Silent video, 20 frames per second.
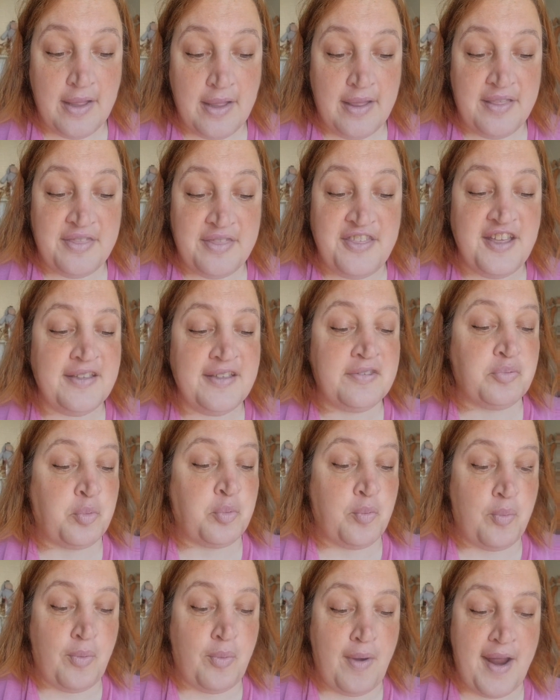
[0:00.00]
This
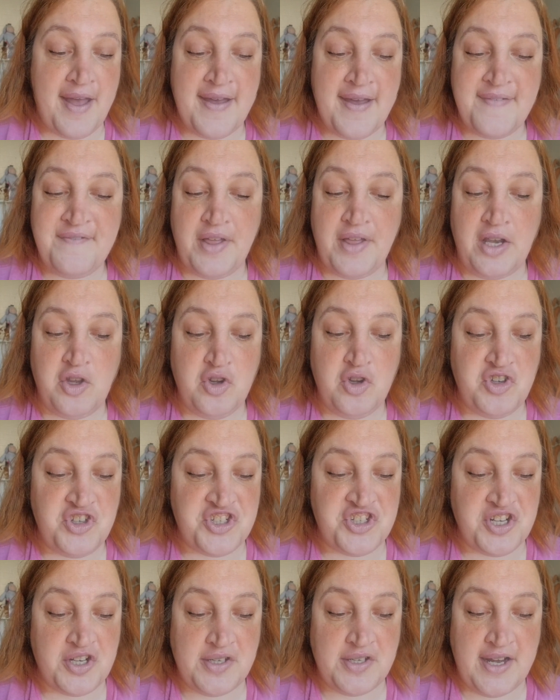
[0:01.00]

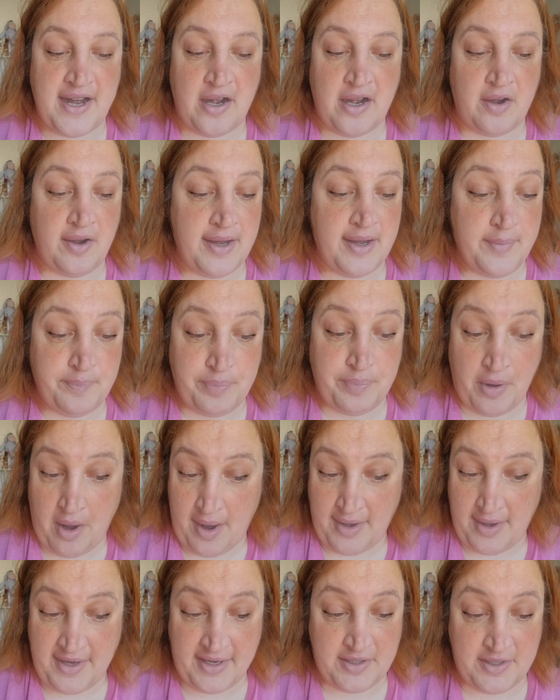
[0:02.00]
revolutionary
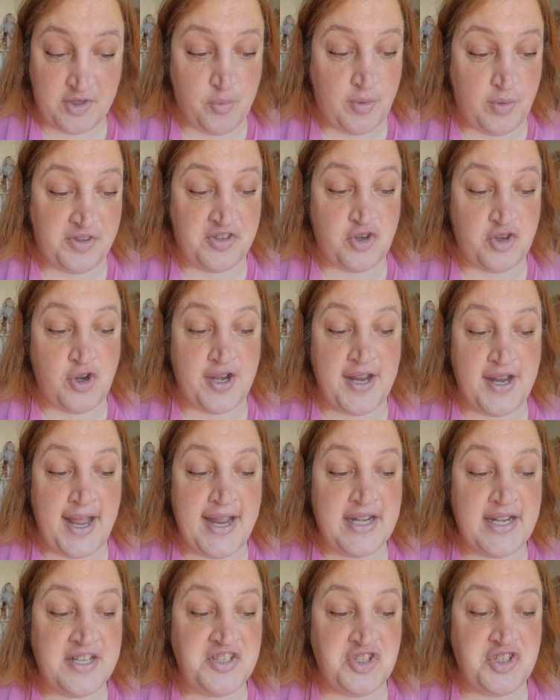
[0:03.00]
product was
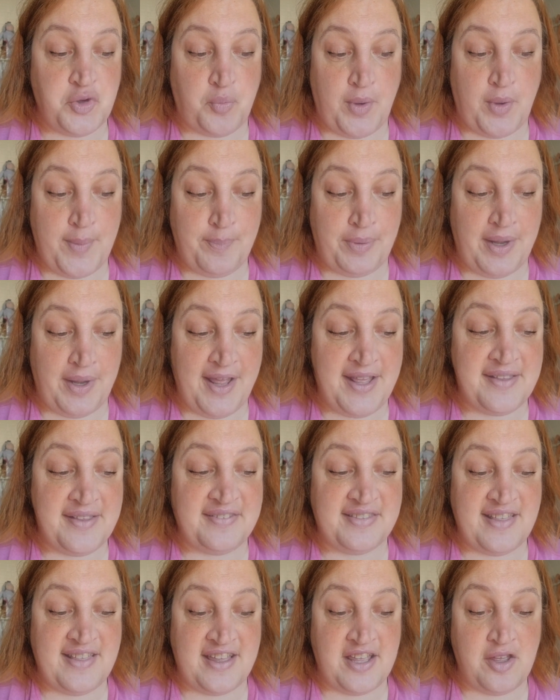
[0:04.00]
created to replace
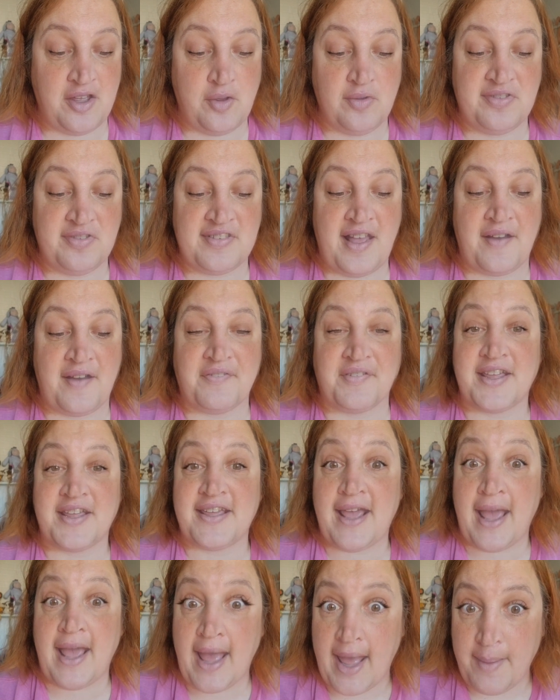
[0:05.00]
the use of
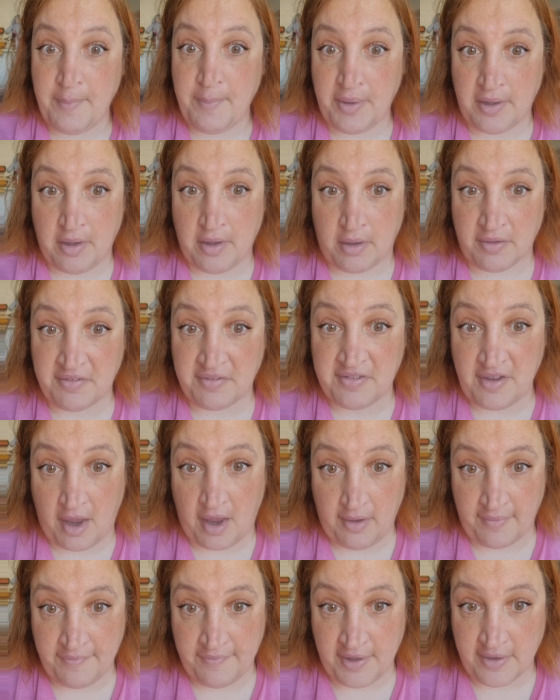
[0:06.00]
chemical
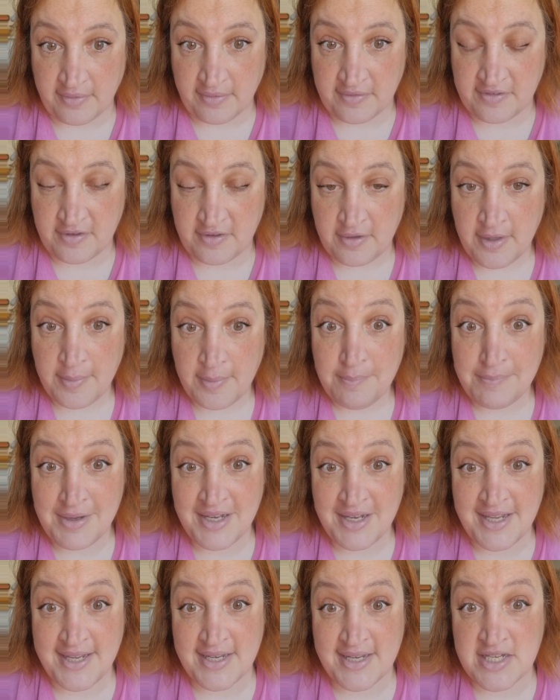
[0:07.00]
solvents,
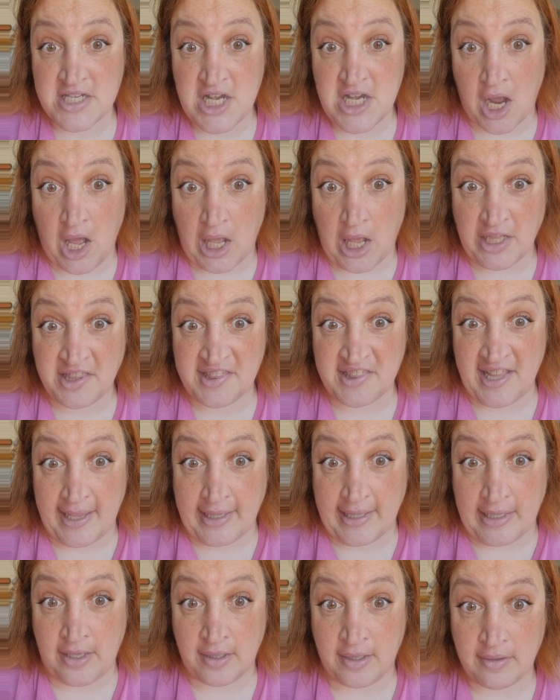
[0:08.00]
meaning toxic.